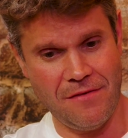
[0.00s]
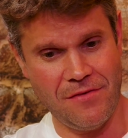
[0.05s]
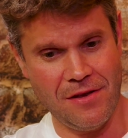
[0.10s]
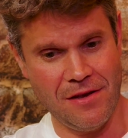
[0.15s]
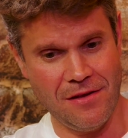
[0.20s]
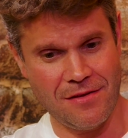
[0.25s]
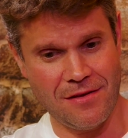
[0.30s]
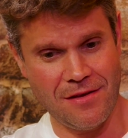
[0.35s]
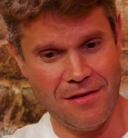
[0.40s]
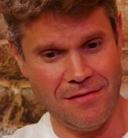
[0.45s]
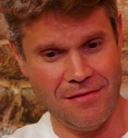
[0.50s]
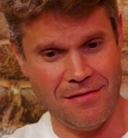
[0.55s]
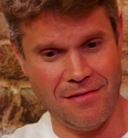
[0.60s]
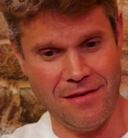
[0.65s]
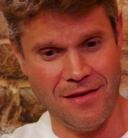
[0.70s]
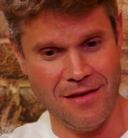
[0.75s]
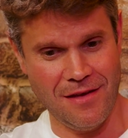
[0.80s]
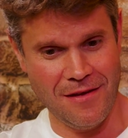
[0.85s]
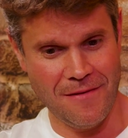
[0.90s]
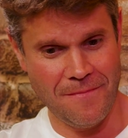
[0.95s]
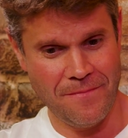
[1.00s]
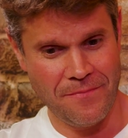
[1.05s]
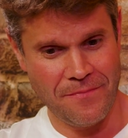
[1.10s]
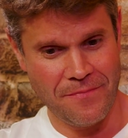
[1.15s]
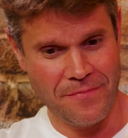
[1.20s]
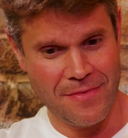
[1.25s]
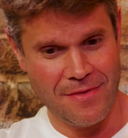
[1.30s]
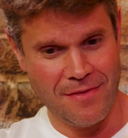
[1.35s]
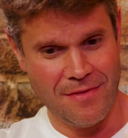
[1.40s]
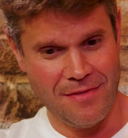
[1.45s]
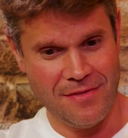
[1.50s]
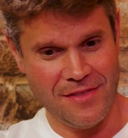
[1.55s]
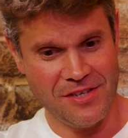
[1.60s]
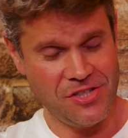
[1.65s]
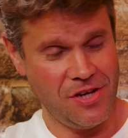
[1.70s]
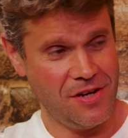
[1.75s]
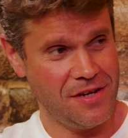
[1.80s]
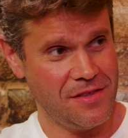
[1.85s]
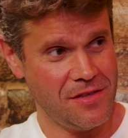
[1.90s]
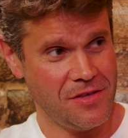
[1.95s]
you look at the
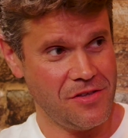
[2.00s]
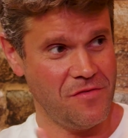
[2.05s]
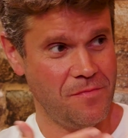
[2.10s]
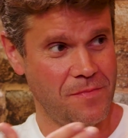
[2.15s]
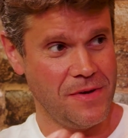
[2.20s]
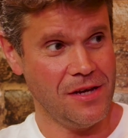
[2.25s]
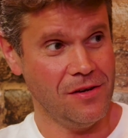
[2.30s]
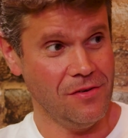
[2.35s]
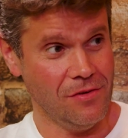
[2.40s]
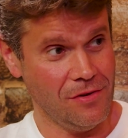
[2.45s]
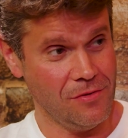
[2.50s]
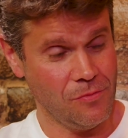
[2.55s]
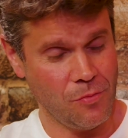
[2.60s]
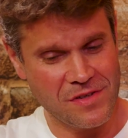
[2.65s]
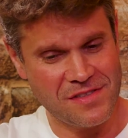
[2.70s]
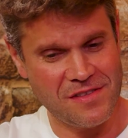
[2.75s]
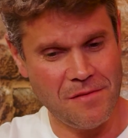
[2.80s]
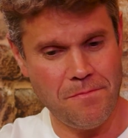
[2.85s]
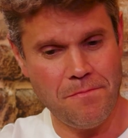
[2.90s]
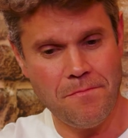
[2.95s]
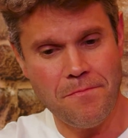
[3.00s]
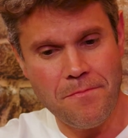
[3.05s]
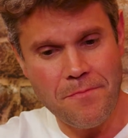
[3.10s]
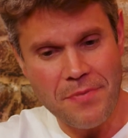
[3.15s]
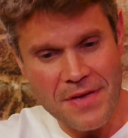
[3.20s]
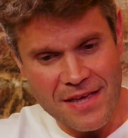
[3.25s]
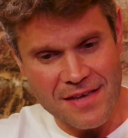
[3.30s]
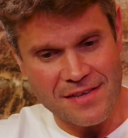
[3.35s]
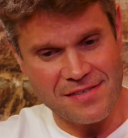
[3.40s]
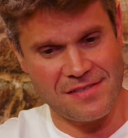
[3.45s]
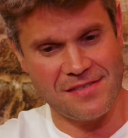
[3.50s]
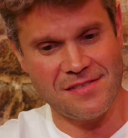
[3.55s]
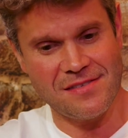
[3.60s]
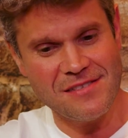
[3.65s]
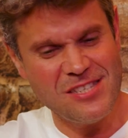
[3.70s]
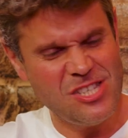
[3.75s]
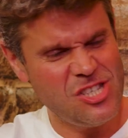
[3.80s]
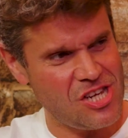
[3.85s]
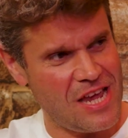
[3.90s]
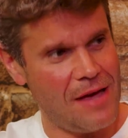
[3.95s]
journey that you've been on, what's the biggest
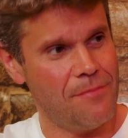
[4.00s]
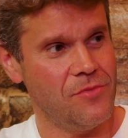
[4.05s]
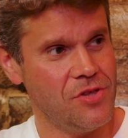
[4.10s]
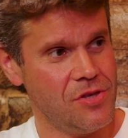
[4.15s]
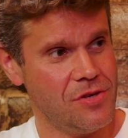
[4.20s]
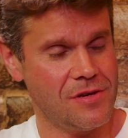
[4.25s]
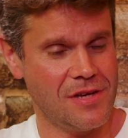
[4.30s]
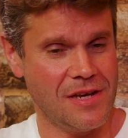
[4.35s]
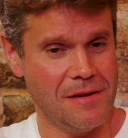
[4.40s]
gem that you can